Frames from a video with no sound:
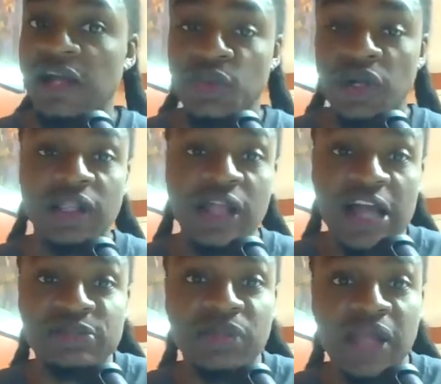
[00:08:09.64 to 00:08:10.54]
last
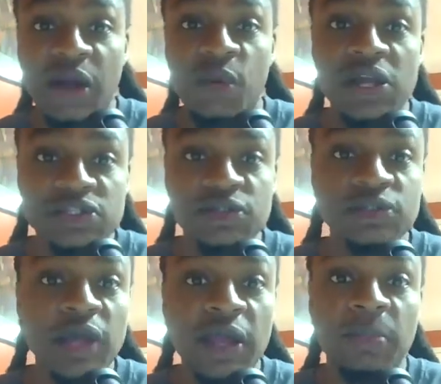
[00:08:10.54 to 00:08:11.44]
black westerns,
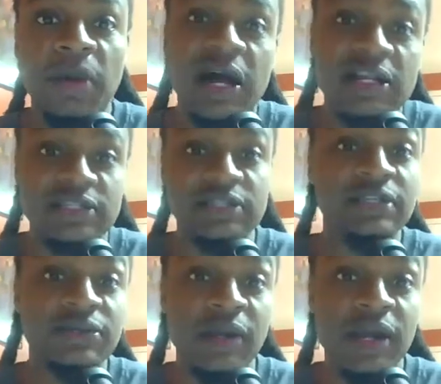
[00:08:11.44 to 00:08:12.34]
like Posse,
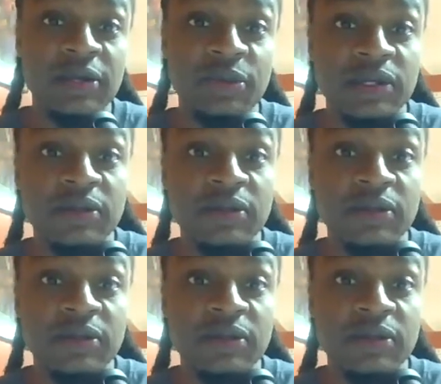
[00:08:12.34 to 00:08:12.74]
right? With